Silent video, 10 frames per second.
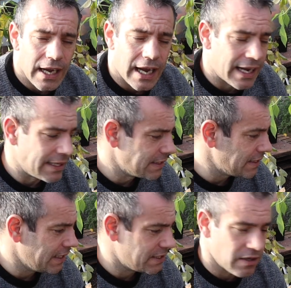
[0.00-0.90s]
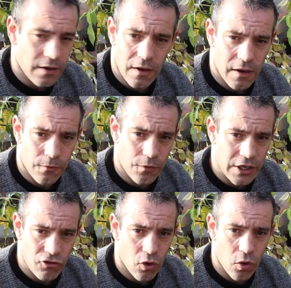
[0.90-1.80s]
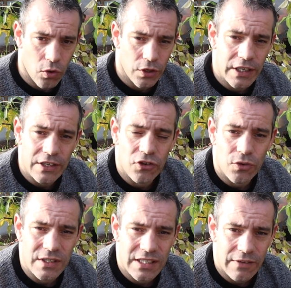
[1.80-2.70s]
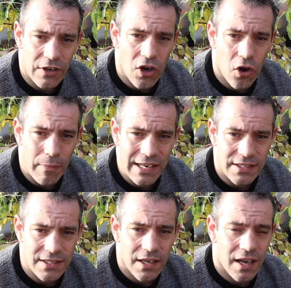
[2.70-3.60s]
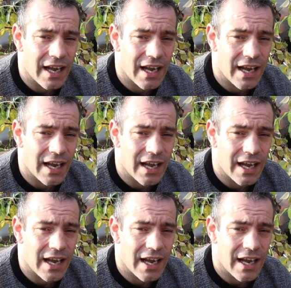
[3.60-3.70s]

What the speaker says: And it's a free draw. All you need to do is leave a comment,